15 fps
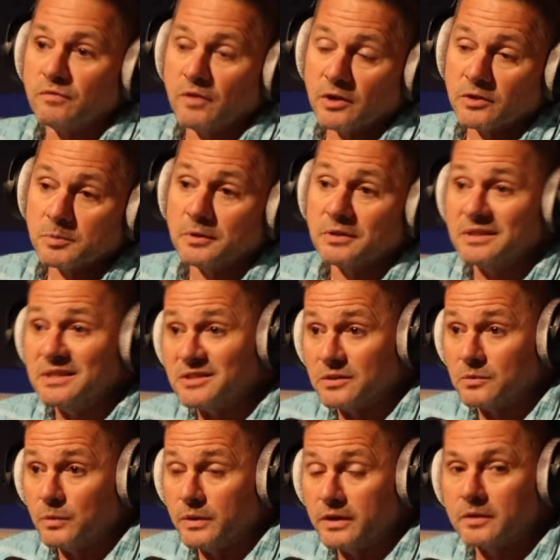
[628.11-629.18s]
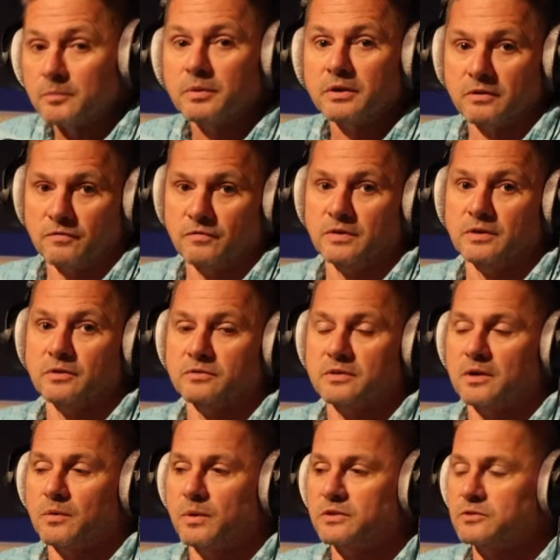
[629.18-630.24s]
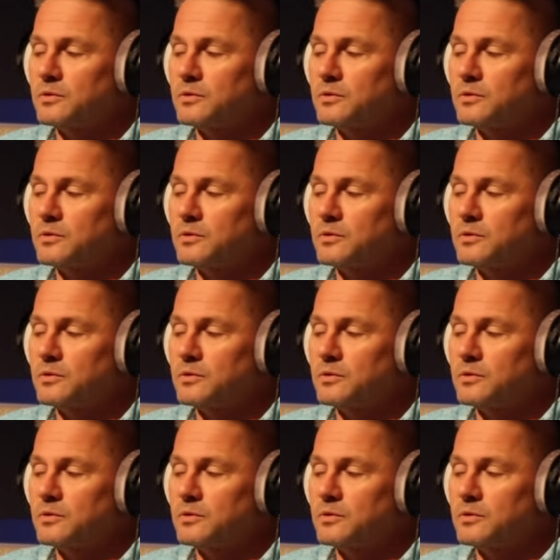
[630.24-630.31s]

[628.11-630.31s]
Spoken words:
Vulnerable isn't weak, but it feels that way.